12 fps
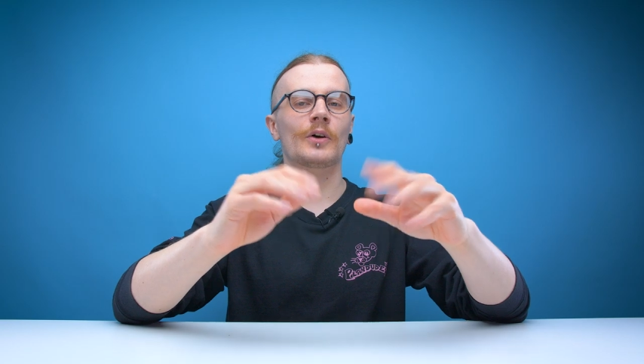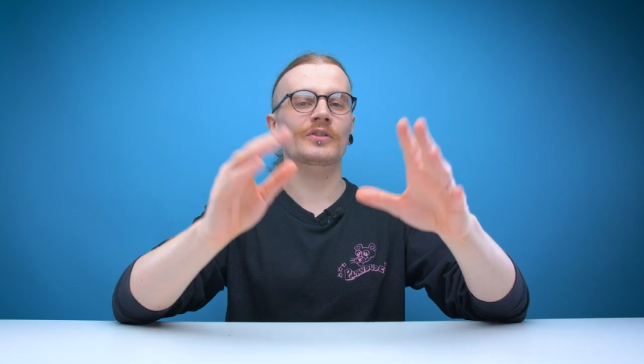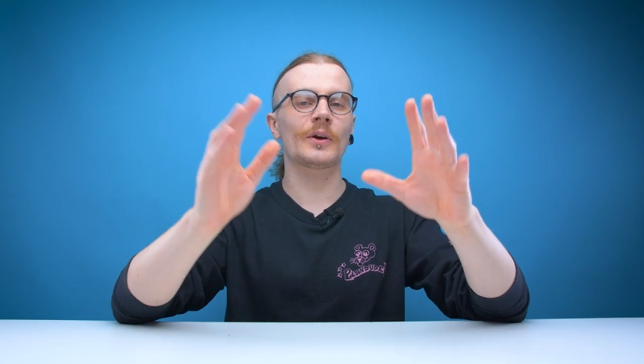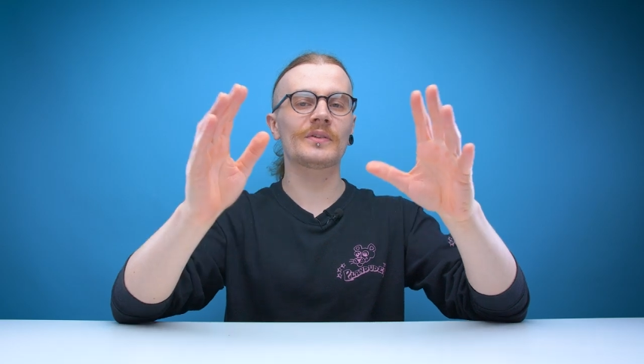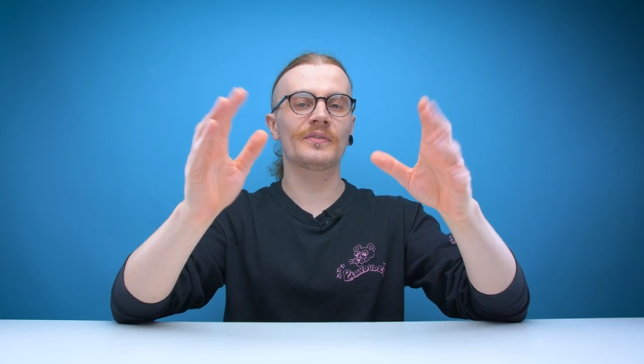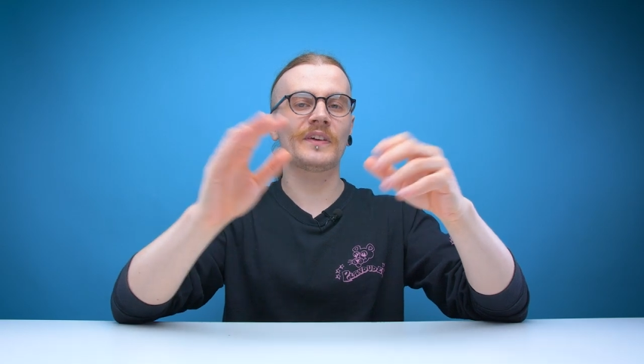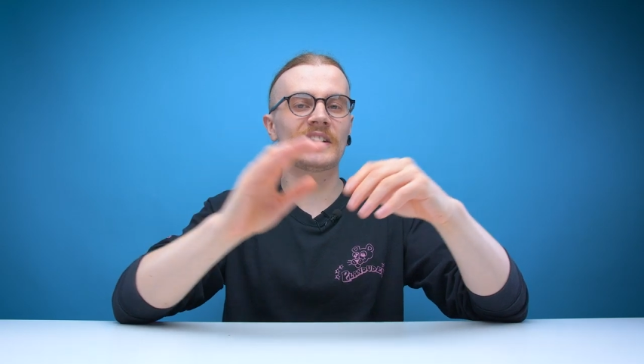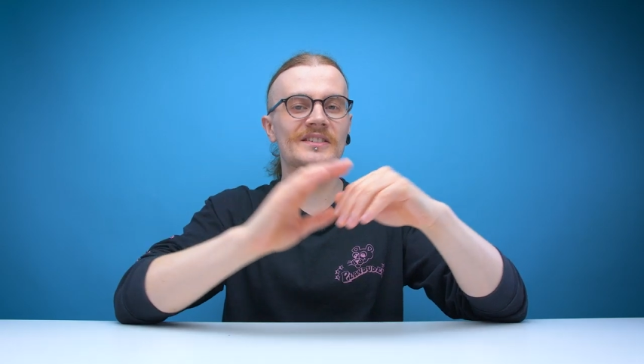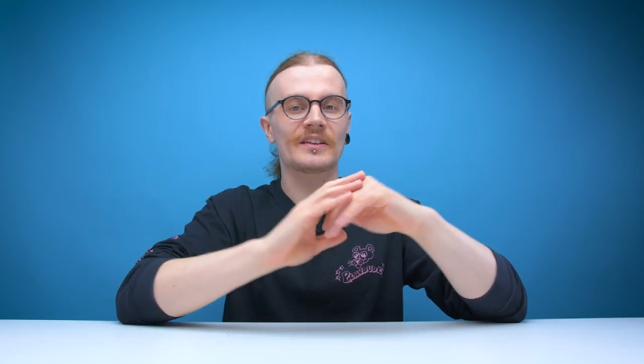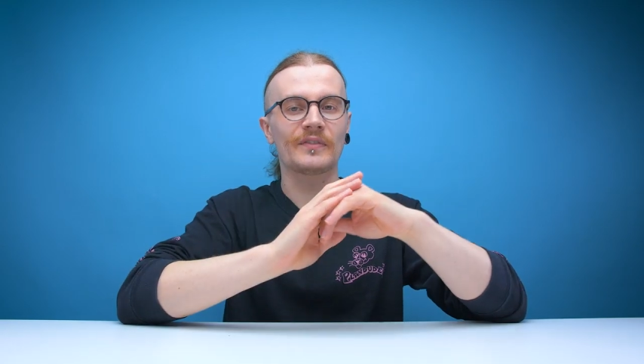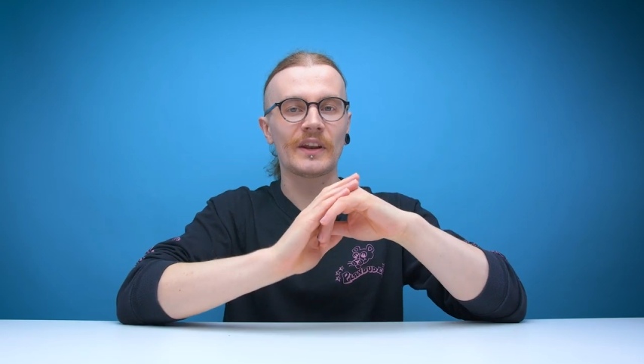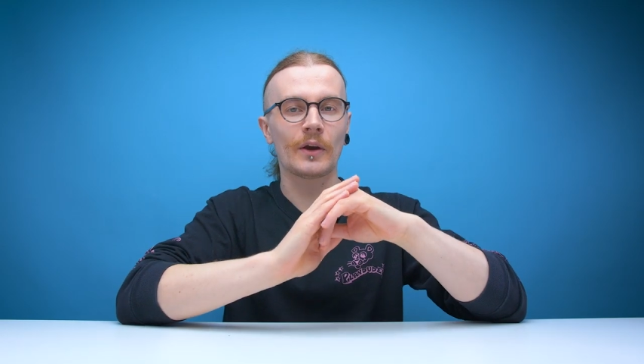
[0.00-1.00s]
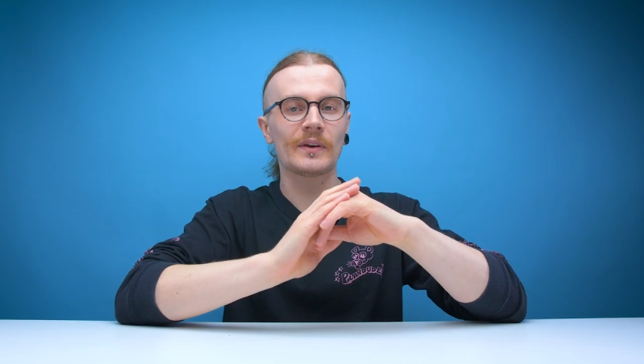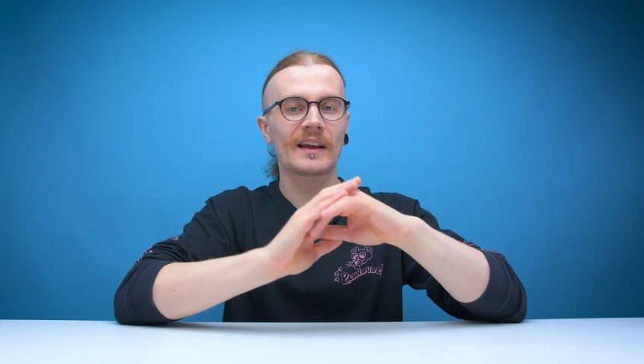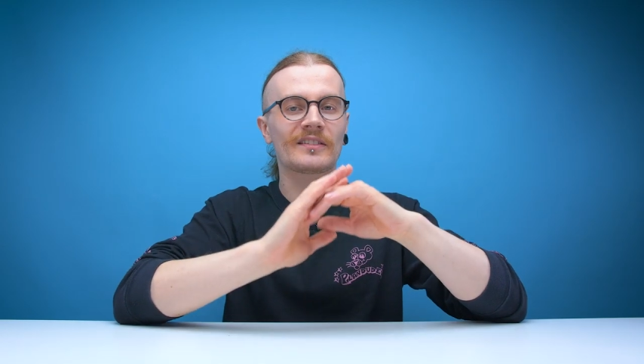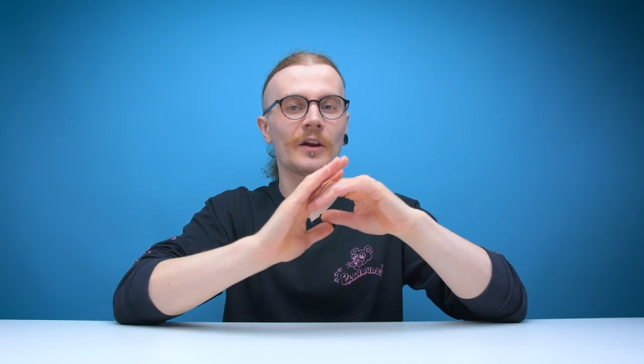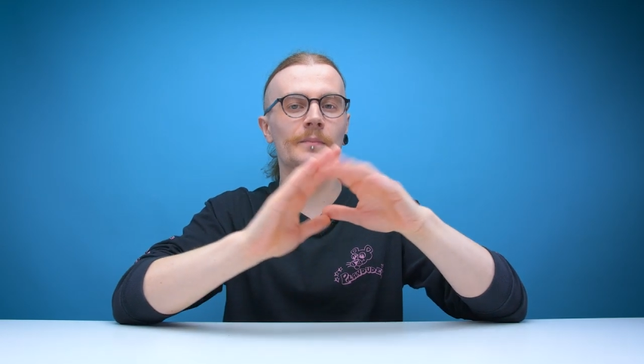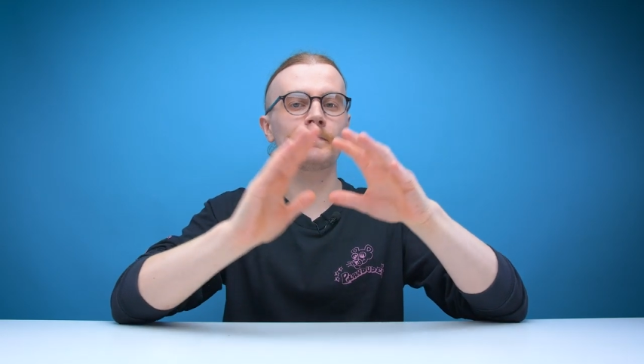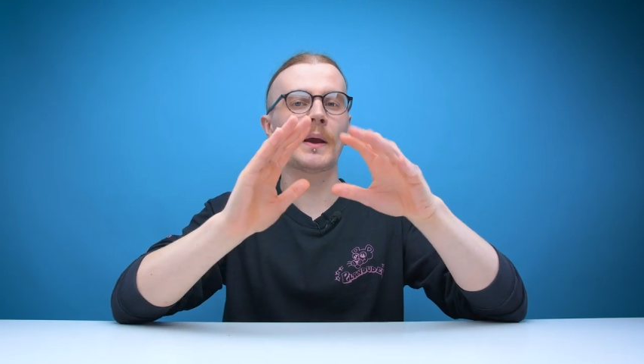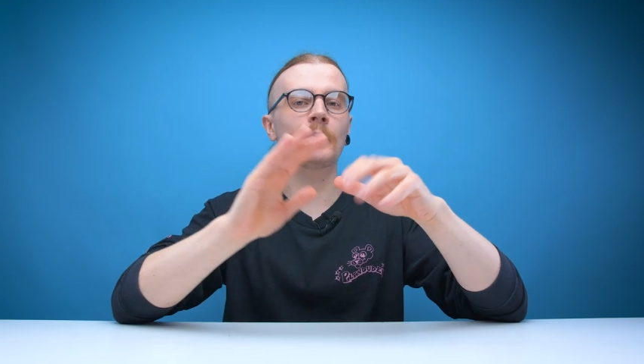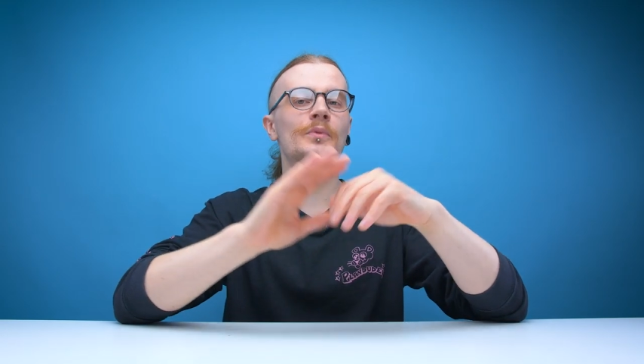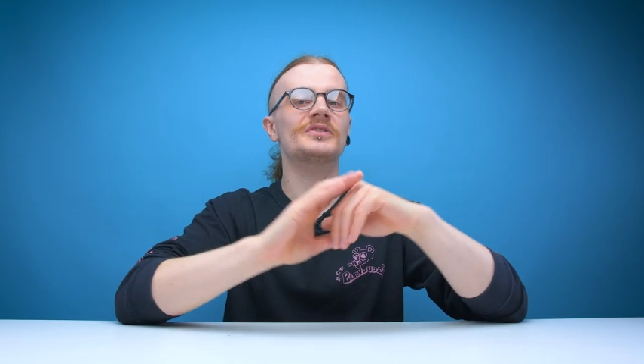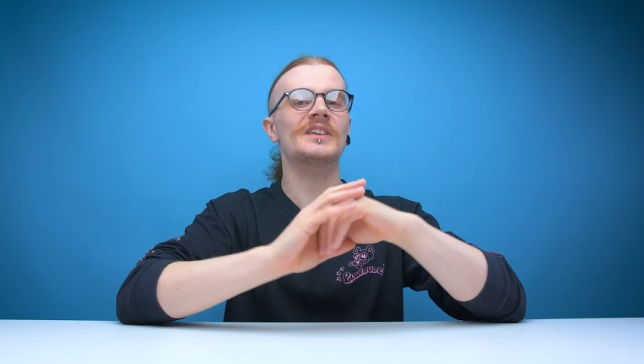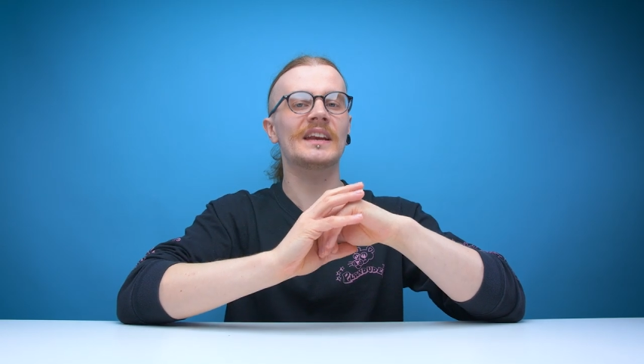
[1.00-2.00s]
I was going to finish this video next time
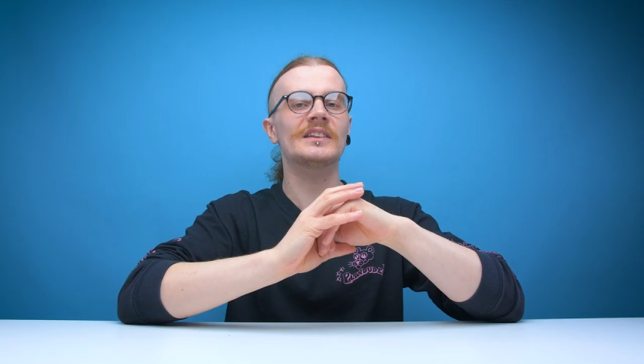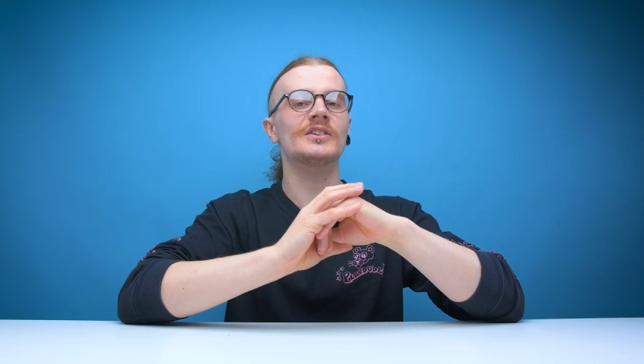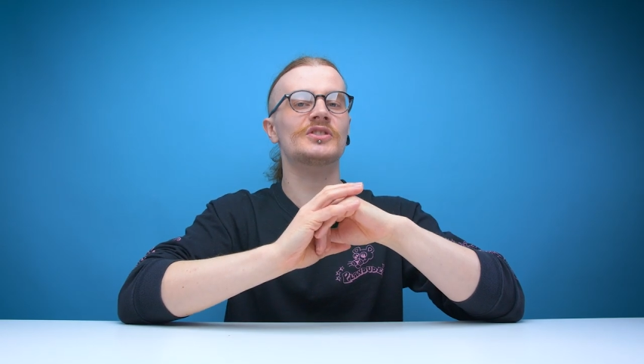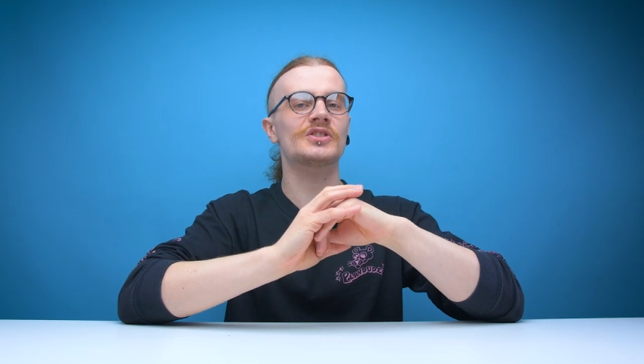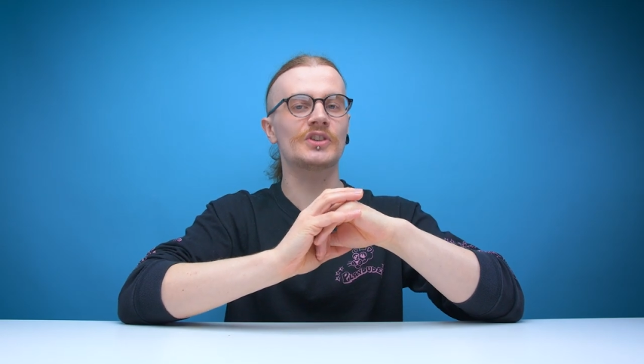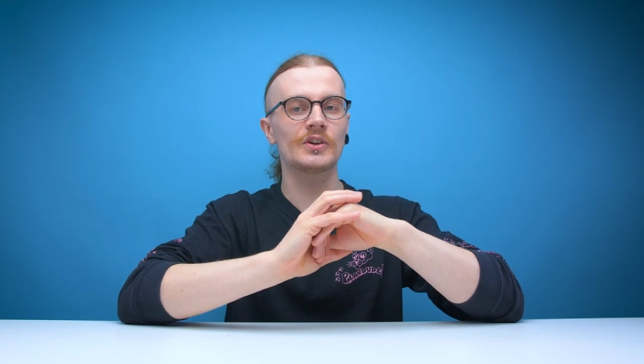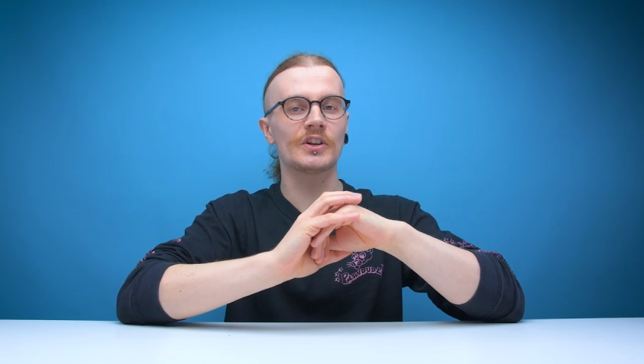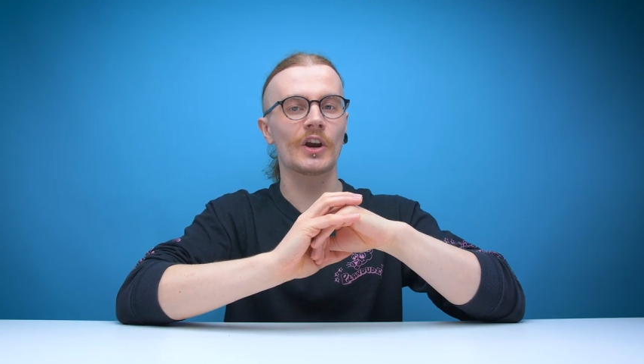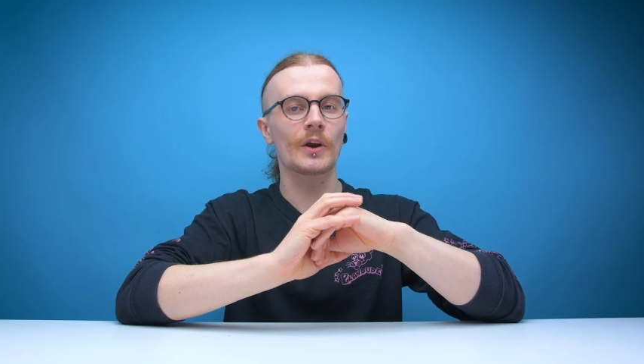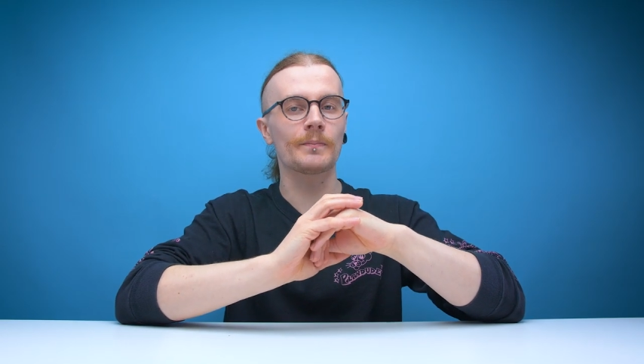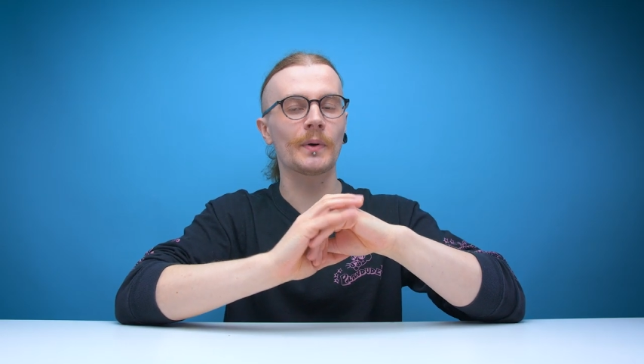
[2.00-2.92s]
Ben was in the studio,